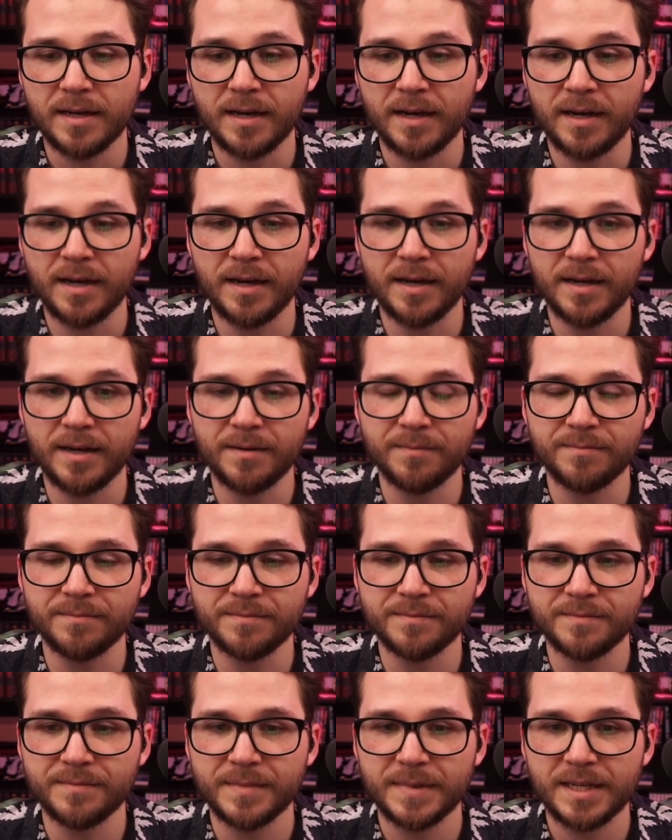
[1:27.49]

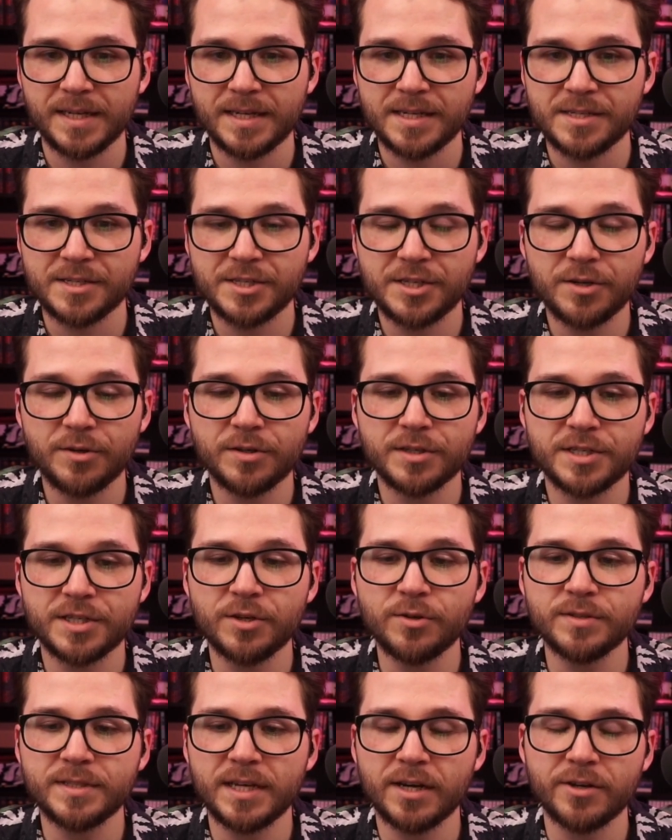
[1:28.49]
Um, she'll
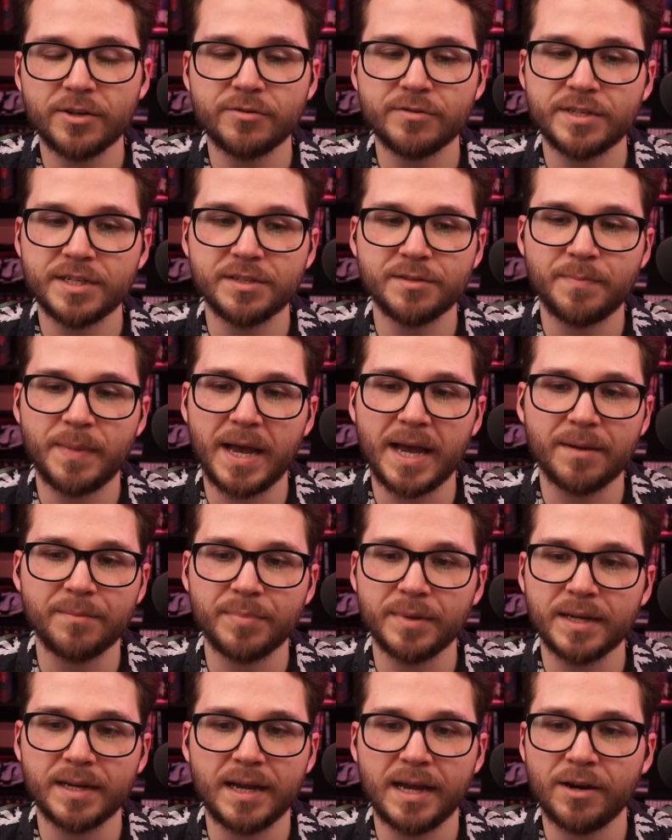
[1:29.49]
she'll tell you she's bad,
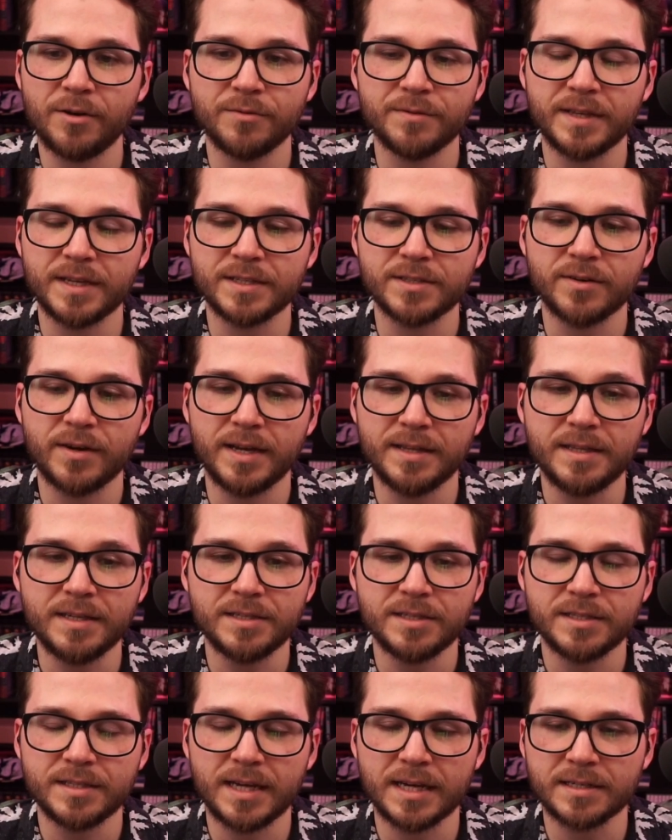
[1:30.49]
but I don't think so. I think
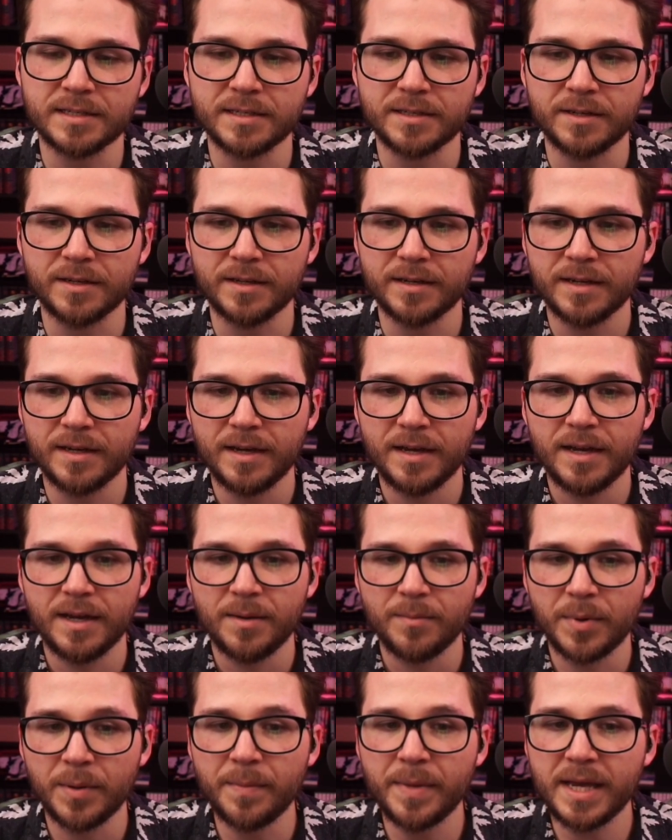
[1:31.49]
she's actually good.
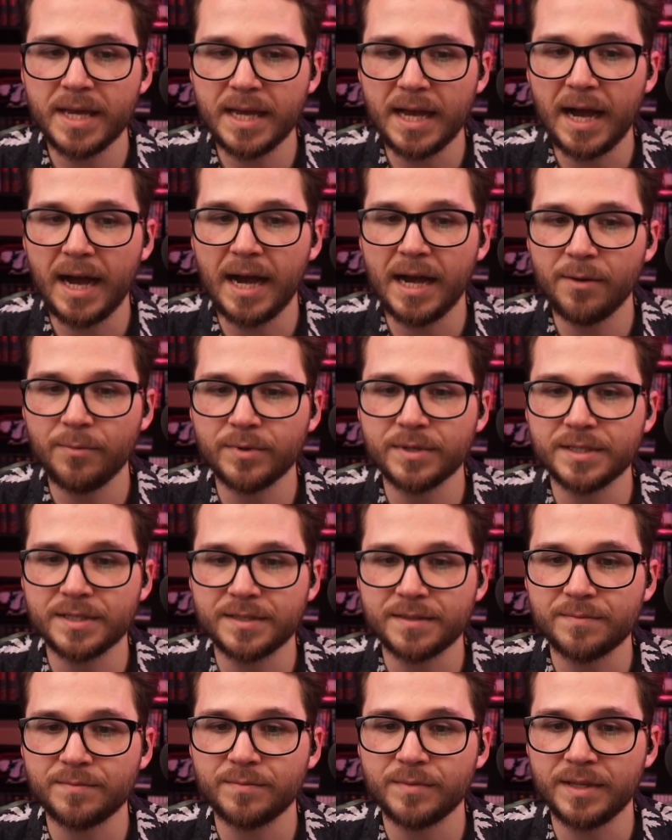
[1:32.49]
But me, I
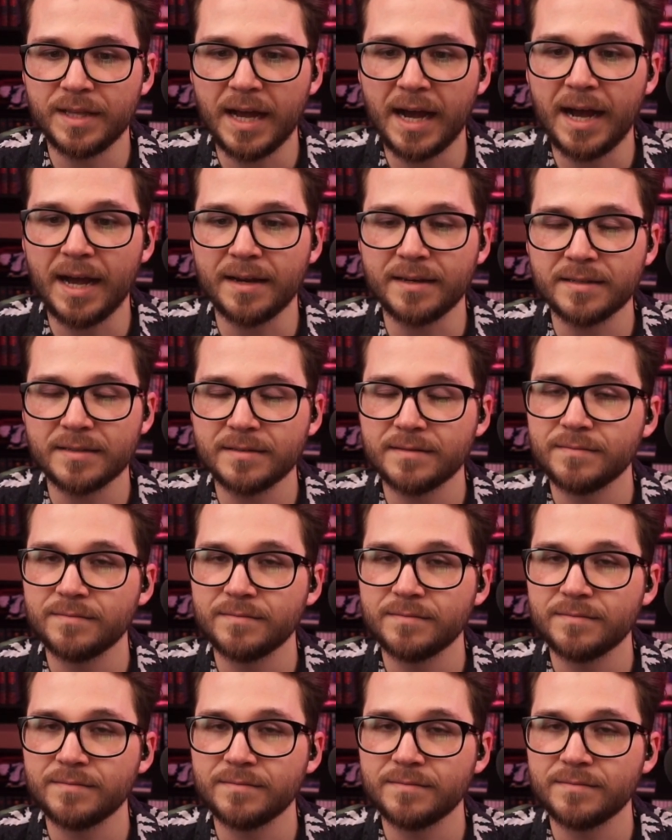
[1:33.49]
was not